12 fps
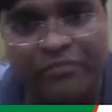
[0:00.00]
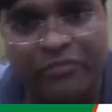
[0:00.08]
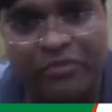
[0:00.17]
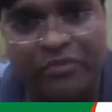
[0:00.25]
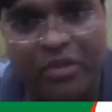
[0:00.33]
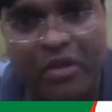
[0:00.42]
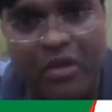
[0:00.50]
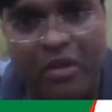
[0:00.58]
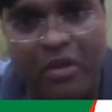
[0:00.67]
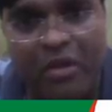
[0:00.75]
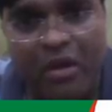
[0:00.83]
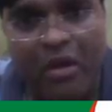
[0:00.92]
I can write
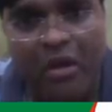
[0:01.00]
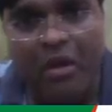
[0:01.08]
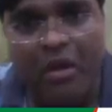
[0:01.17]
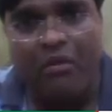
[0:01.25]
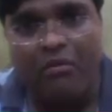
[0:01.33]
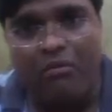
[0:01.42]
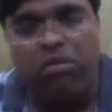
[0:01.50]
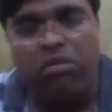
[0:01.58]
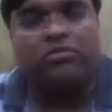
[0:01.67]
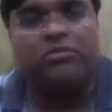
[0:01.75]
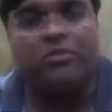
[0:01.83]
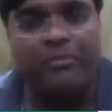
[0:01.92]
this as
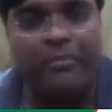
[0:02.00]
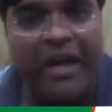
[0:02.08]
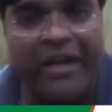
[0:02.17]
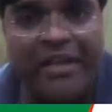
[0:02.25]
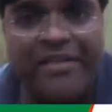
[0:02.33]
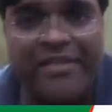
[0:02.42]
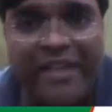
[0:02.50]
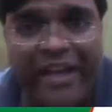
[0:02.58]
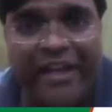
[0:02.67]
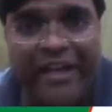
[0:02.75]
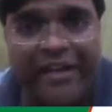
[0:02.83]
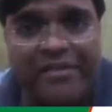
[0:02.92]
x square